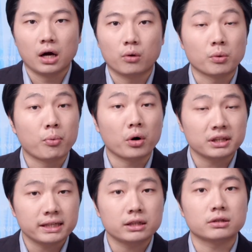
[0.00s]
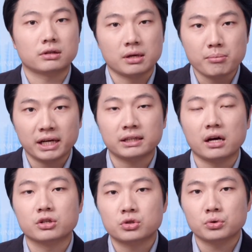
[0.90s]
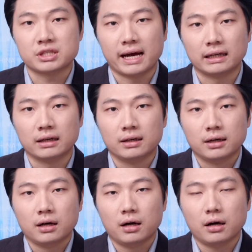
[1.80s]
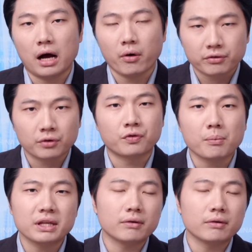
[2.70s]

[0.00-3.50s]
reportedly committed suicide. However, from the